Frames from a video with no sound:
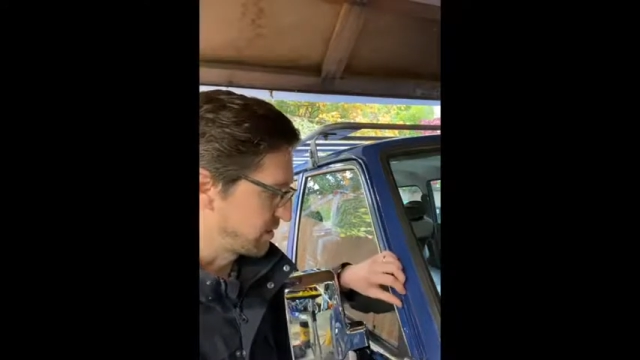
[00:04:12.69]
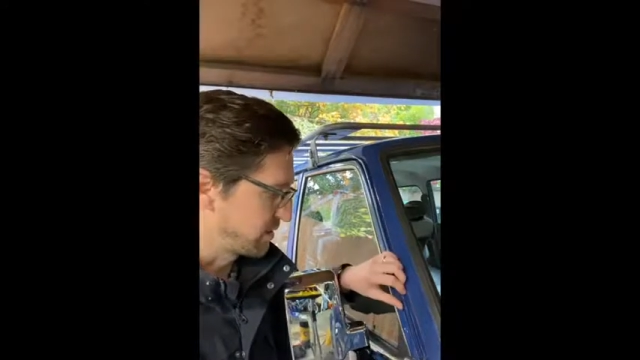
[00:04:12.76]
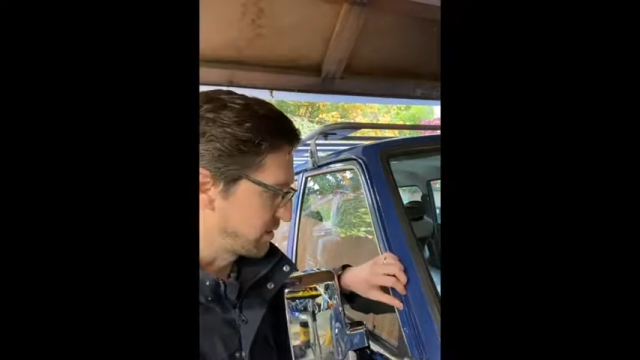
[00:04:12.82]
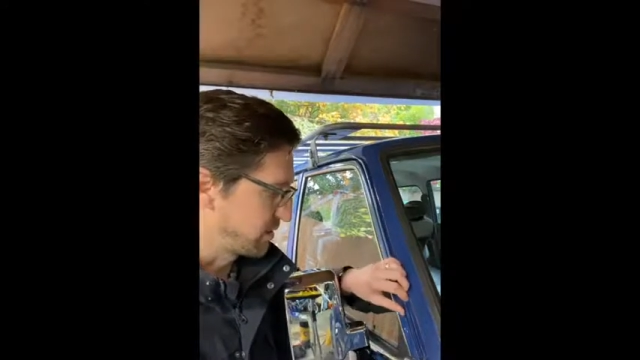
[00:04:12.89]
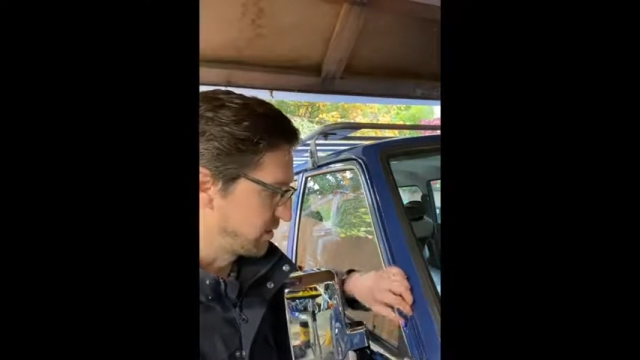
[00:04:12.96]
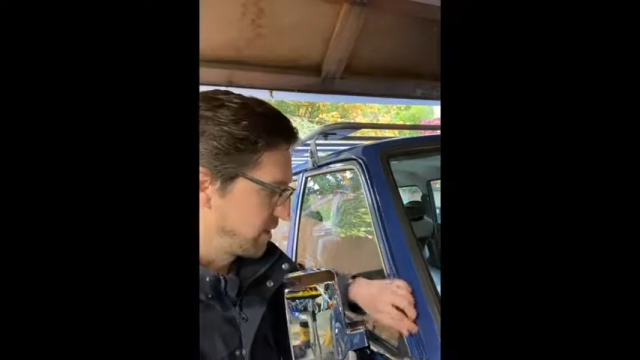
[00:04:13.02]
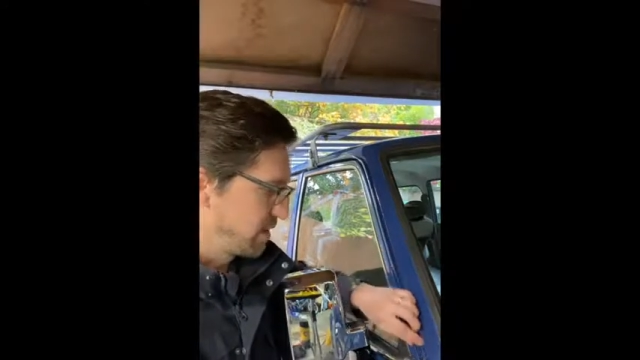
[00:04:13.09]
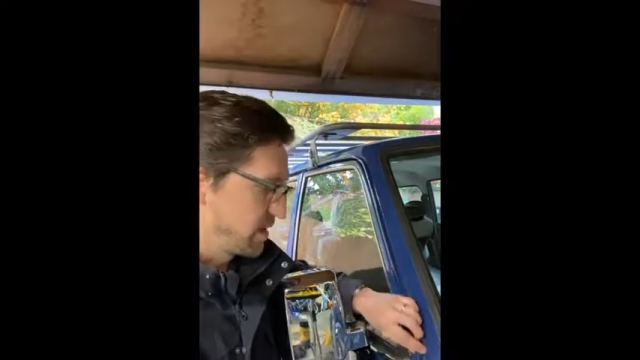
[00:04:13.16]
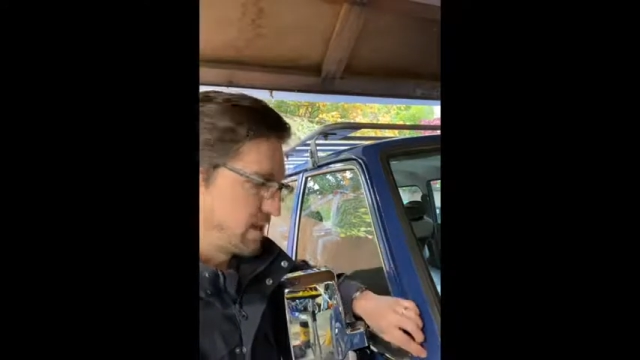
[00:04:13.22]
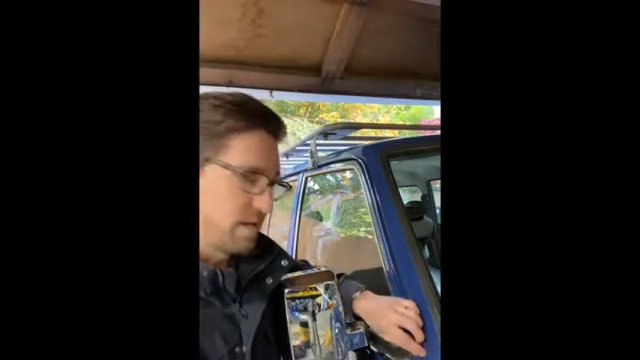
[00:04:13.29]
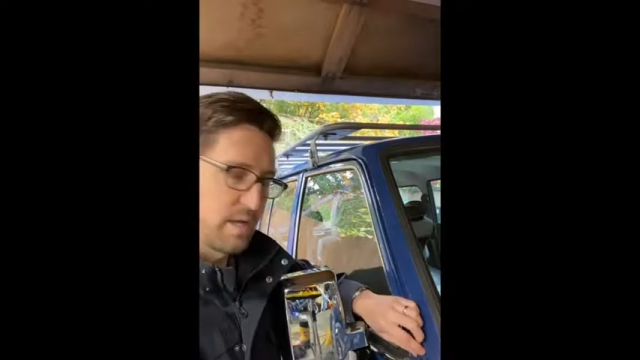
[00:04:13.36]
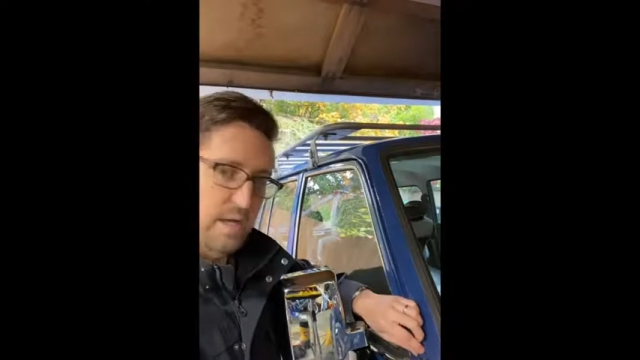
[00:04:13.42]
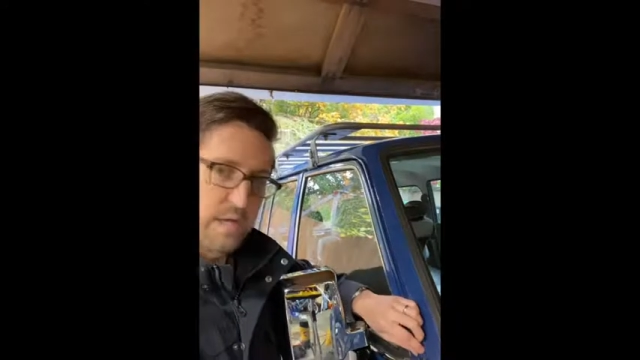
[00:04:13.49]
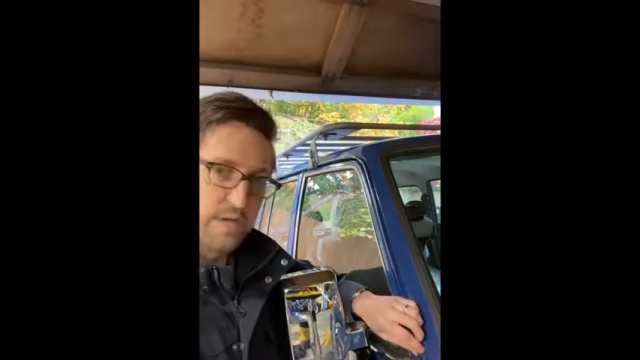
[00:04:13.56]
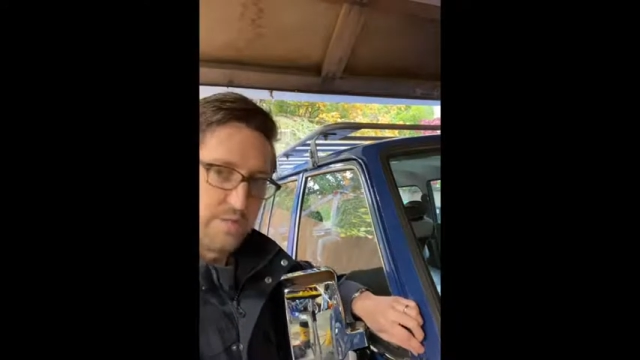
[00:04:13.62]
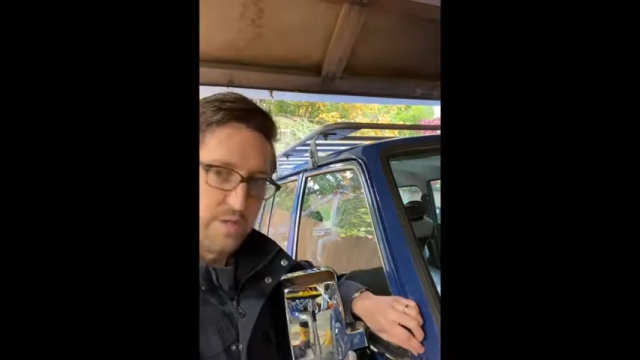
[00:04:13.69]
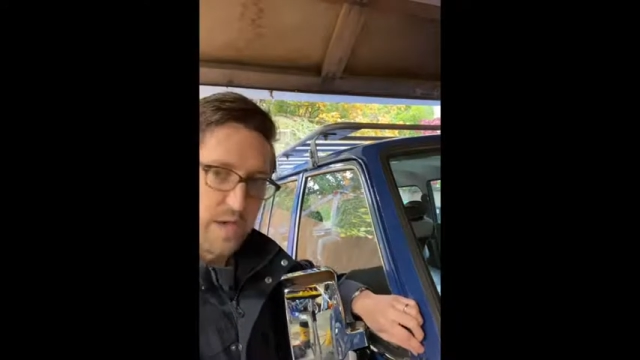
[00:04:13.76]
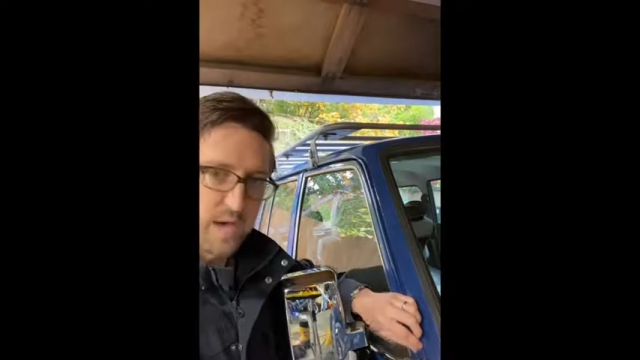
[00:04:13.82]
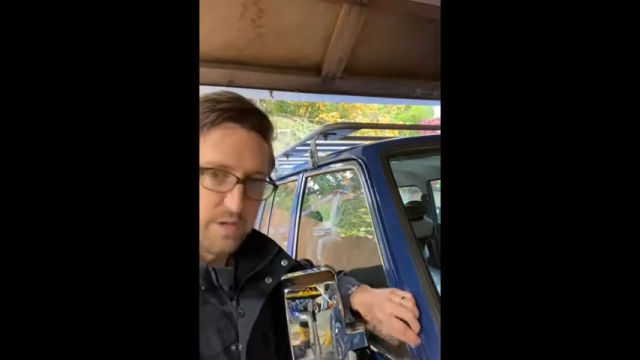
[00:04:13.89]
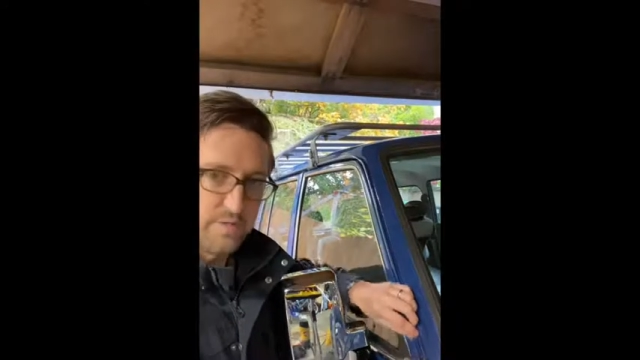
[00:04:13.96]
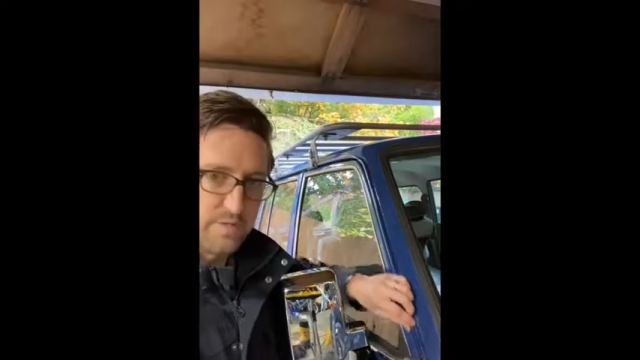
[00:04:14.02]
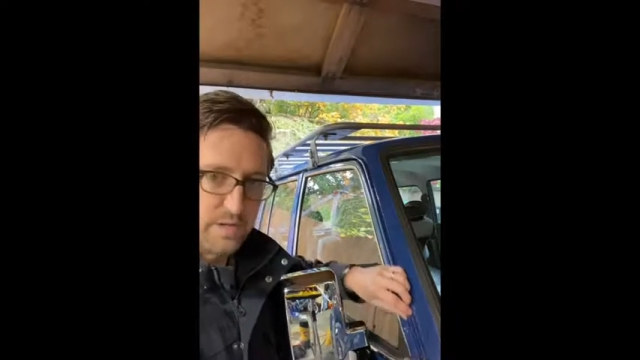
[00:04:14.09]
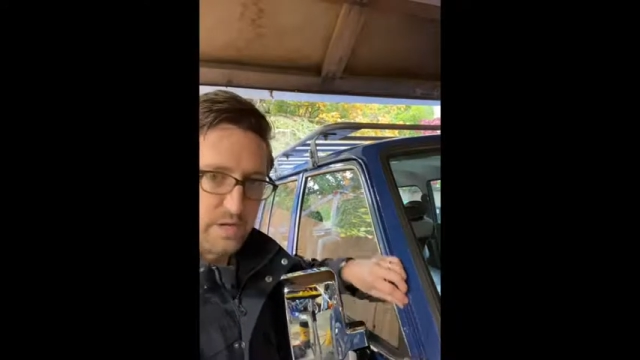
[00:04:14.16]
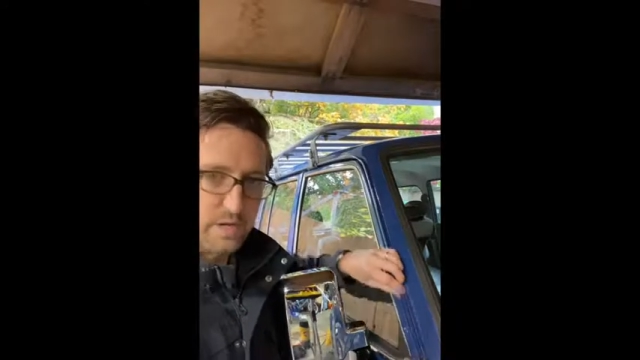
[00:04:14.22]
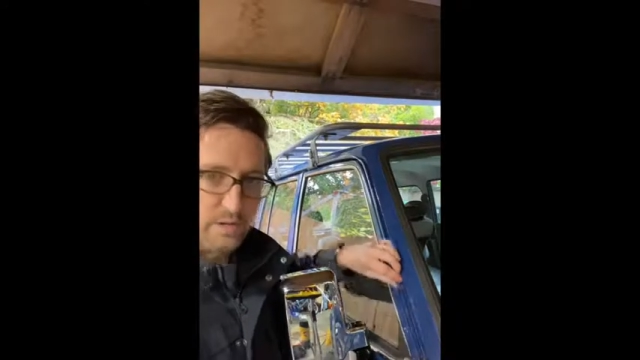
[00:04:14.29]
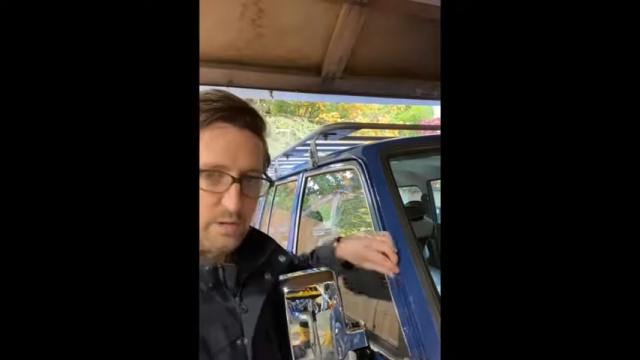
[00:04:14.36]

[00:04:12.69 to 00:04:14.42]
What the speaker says: So if you have, you know,